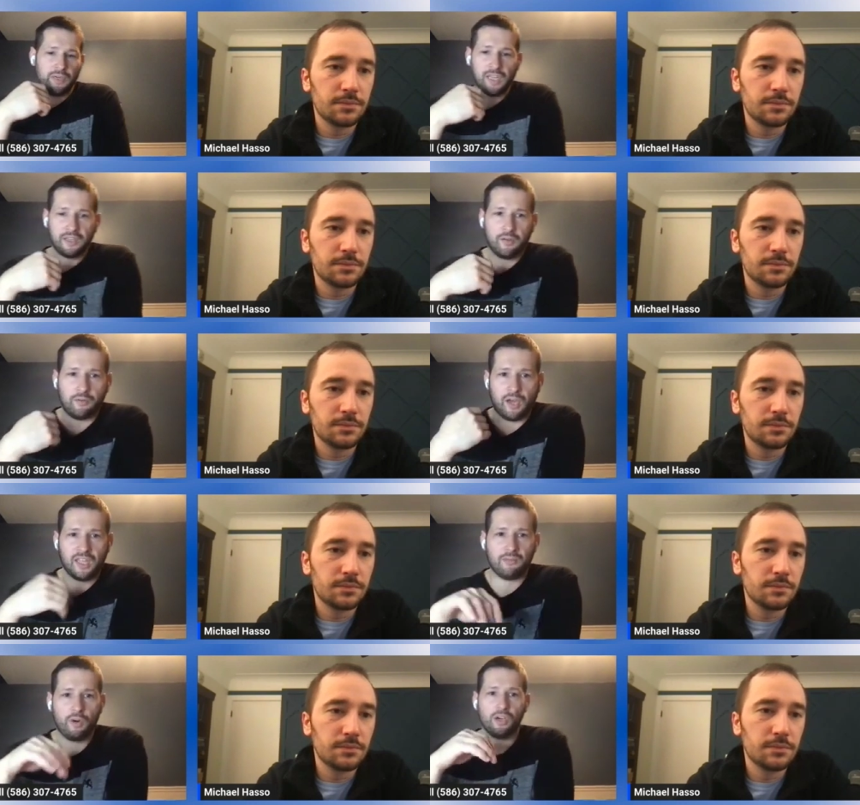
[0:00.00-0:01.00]
Speaker 1: been on the
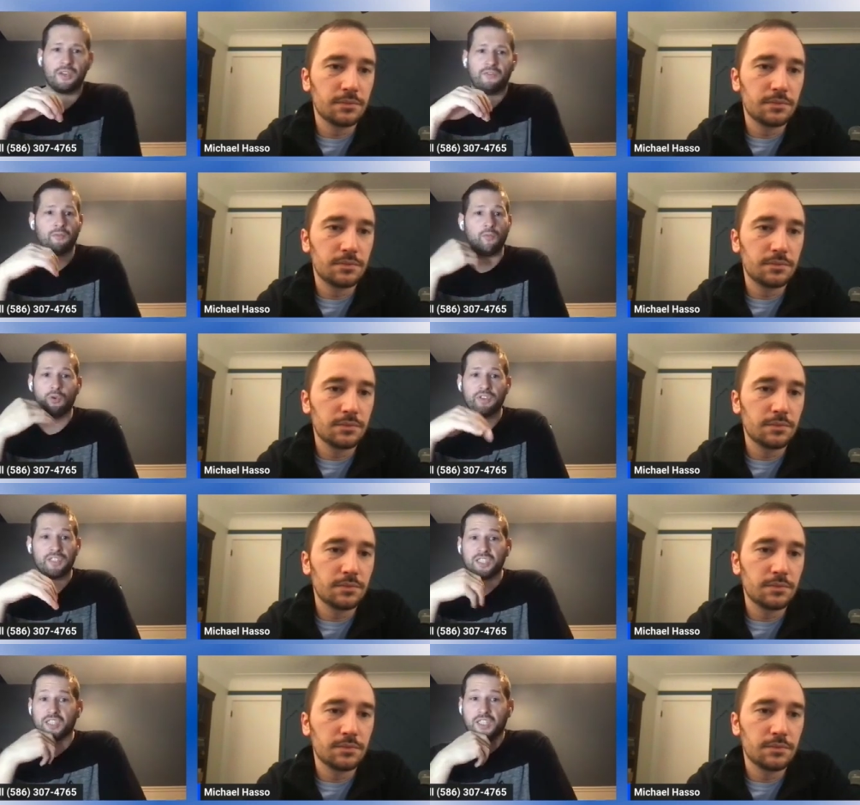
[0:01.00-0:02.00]
on the market for more
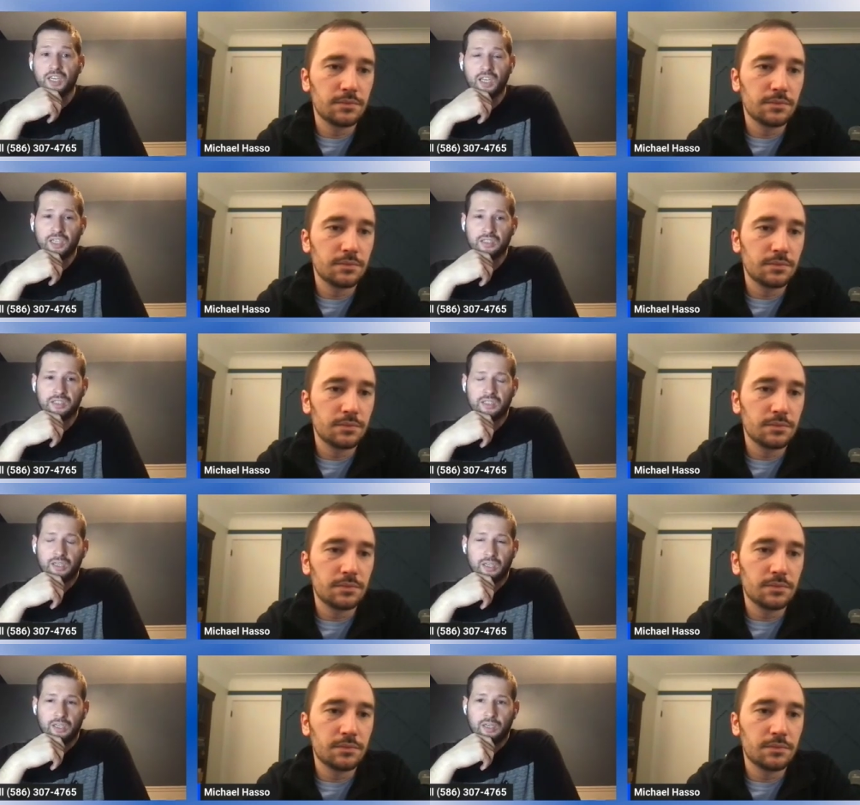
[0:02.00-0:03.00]
than 60 days,
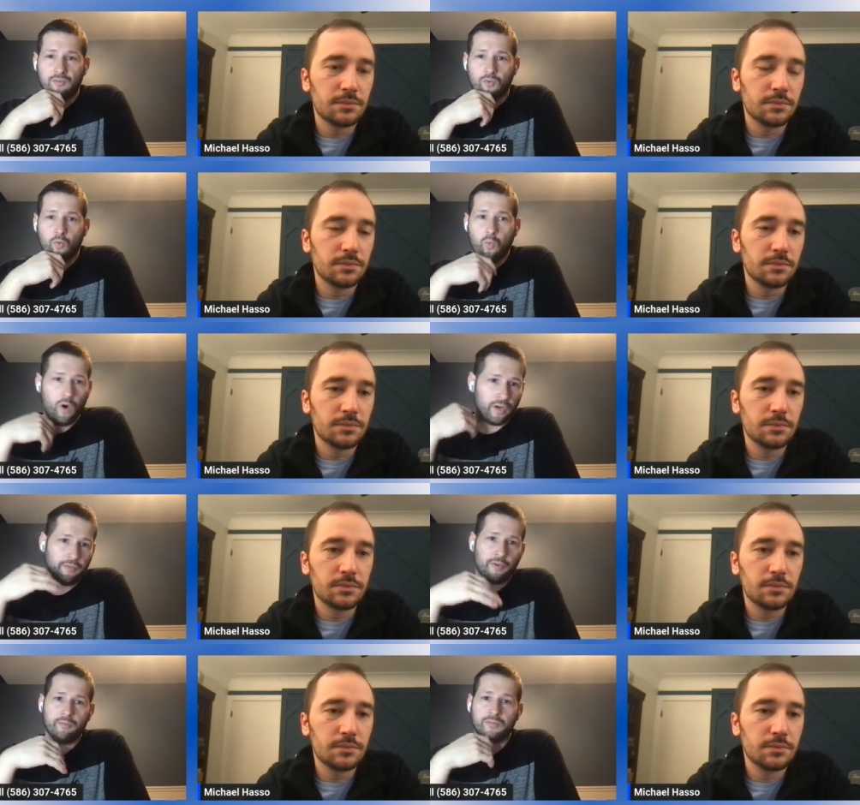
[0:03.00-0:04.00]

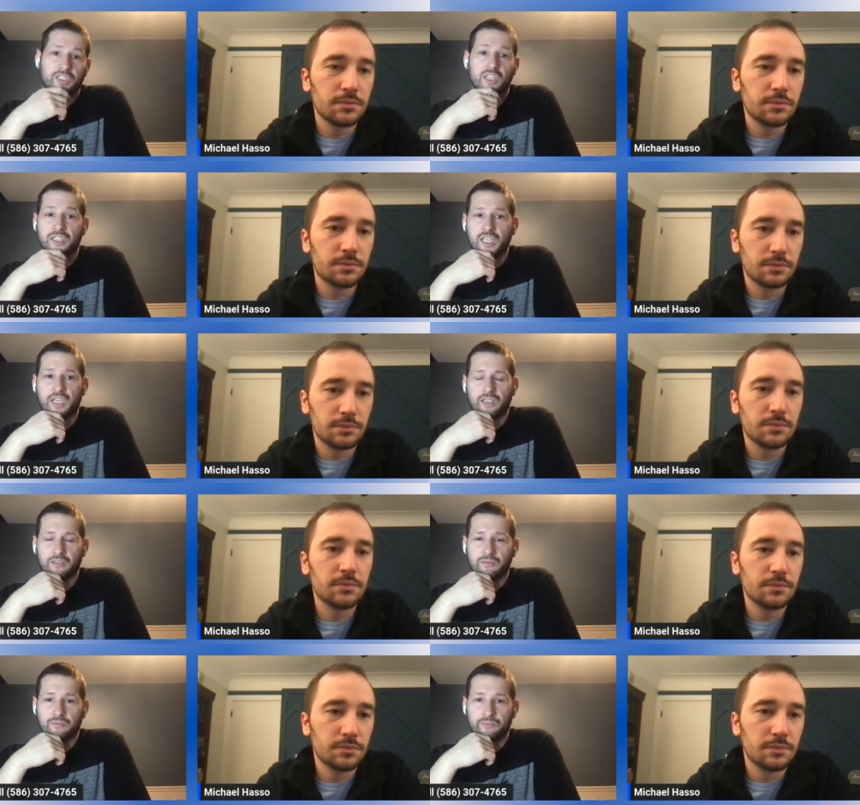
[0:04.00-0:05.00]
one of them is going to take
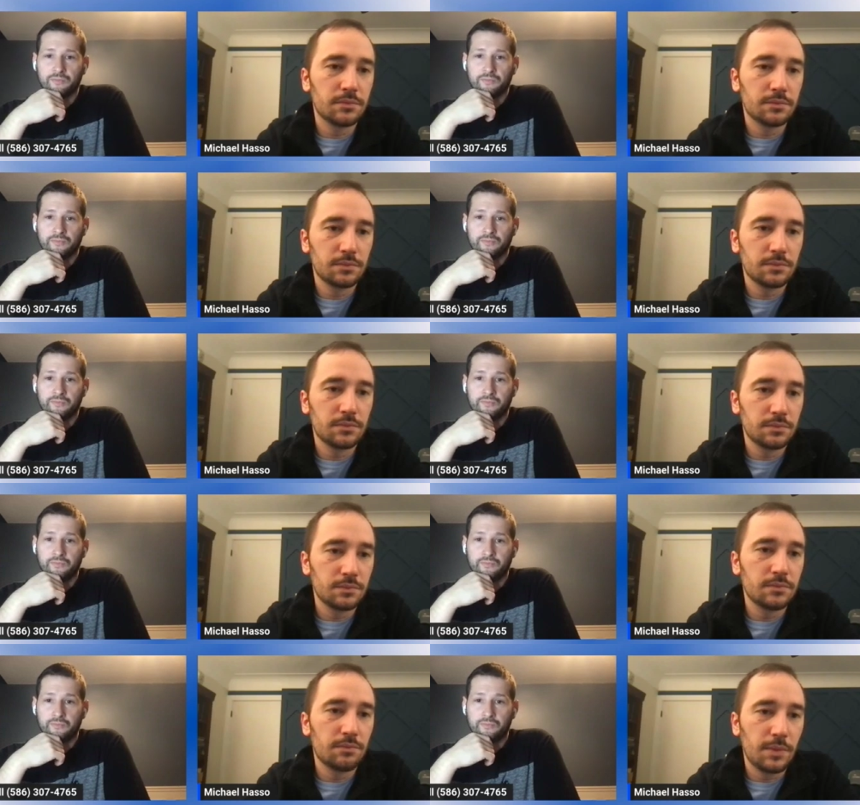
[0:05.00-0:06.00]
it.
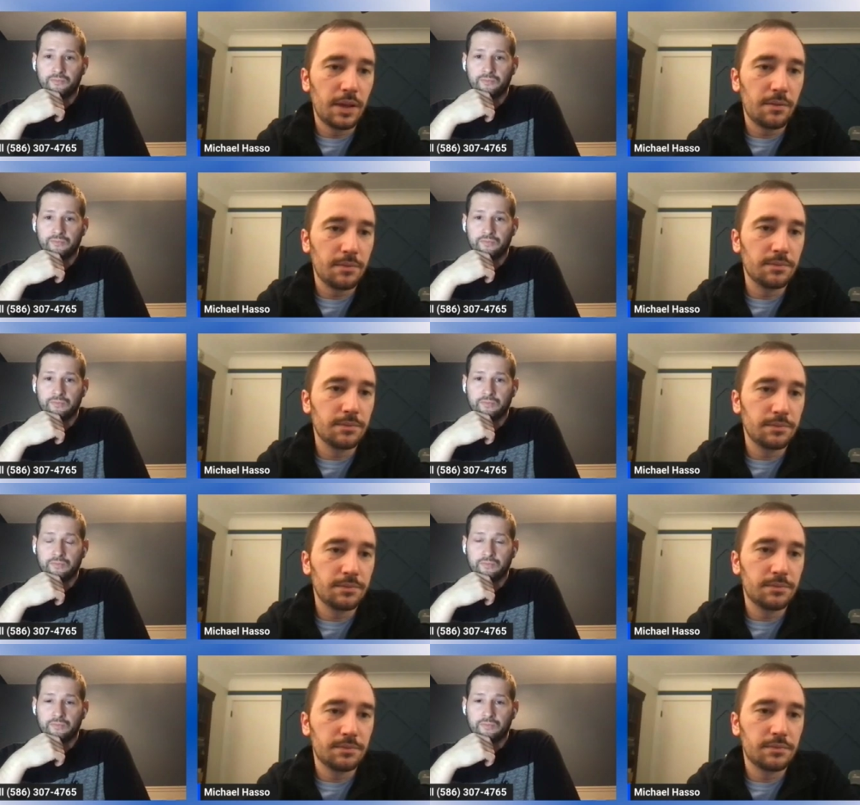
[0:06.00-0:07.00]
Speaker 2: Yep.
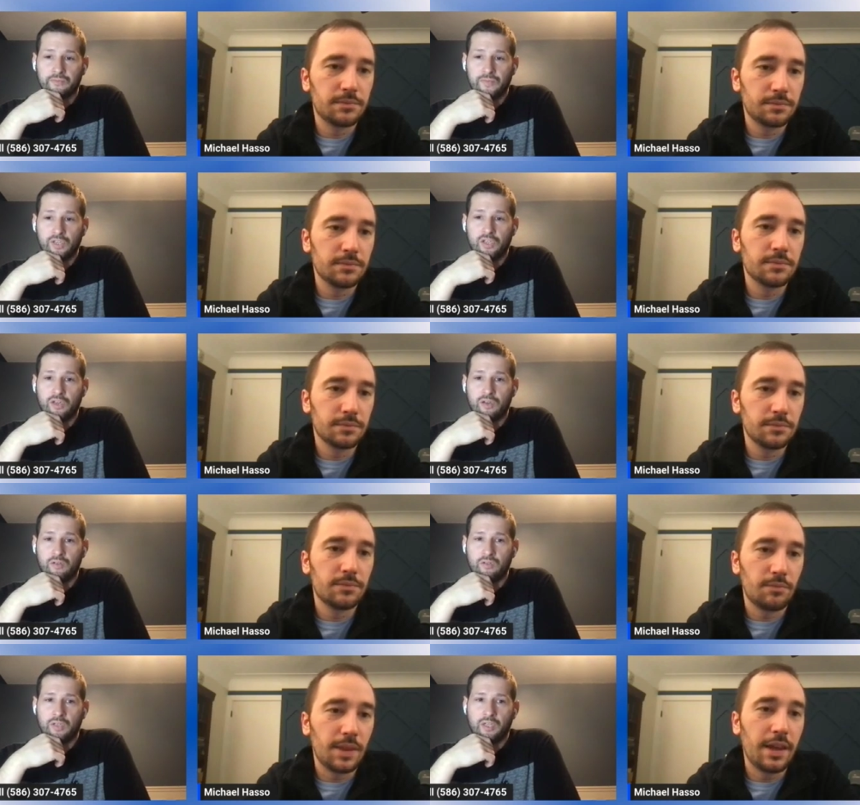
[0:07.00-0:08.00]
You
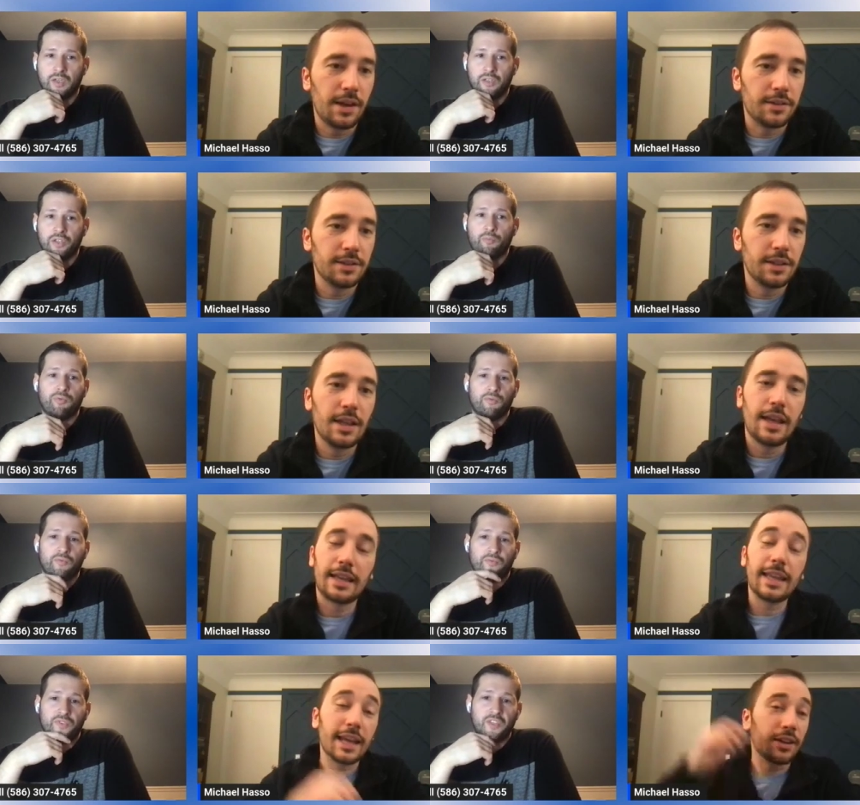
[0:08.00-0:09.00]
know.
Speaker 1: Yeah. The,
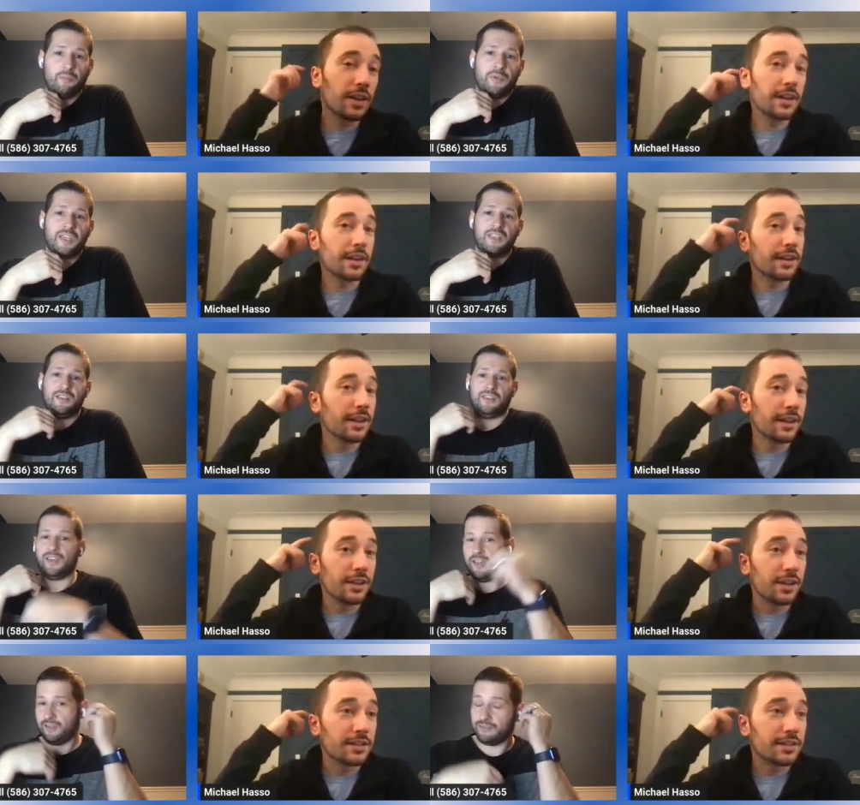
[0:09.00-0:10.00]
Speaker 2: yeah, you get, the,
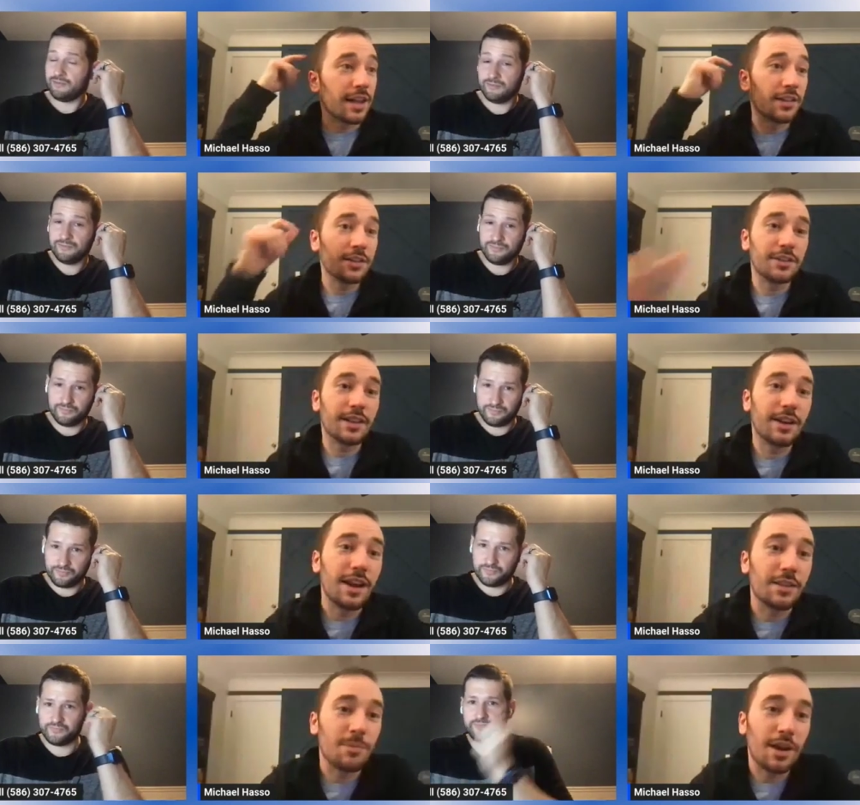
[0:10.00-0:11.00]
yeah. sellers that are
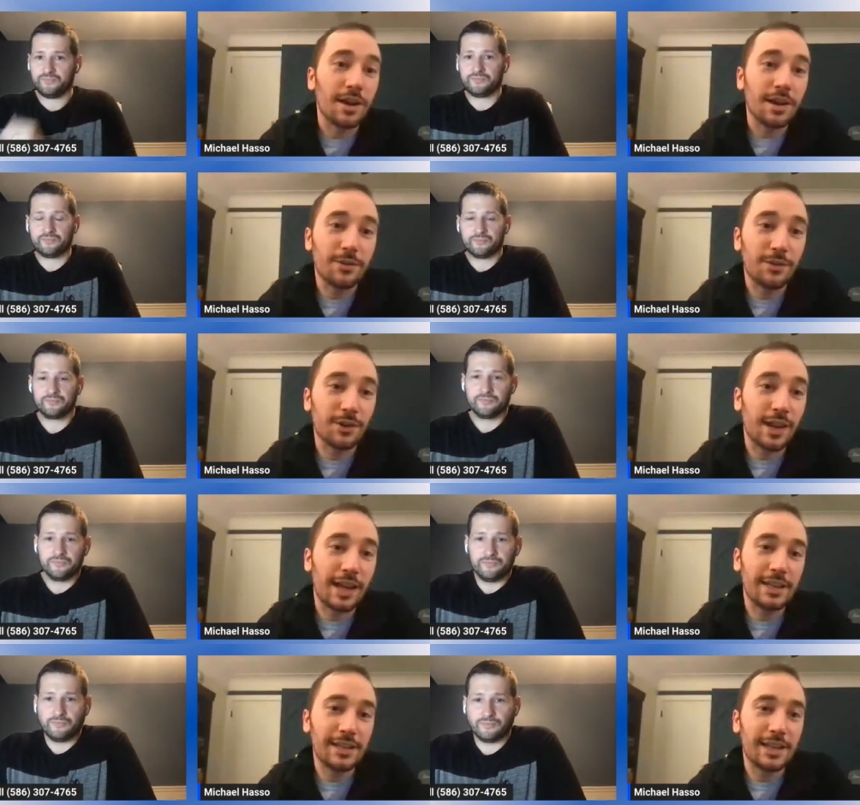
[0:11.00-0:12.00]
on the market for 90